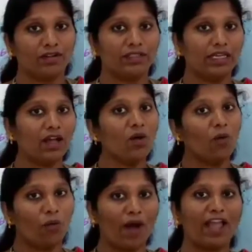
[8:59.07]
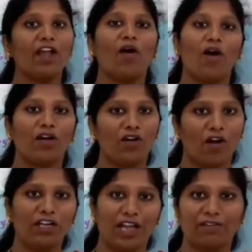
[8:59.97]
the Y or
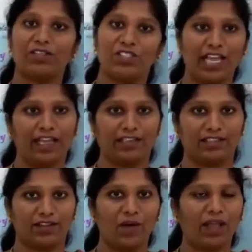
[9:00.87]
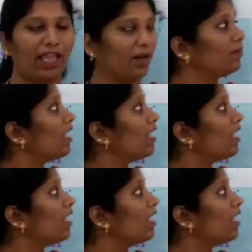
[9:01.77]
not. You have to check it. Okay.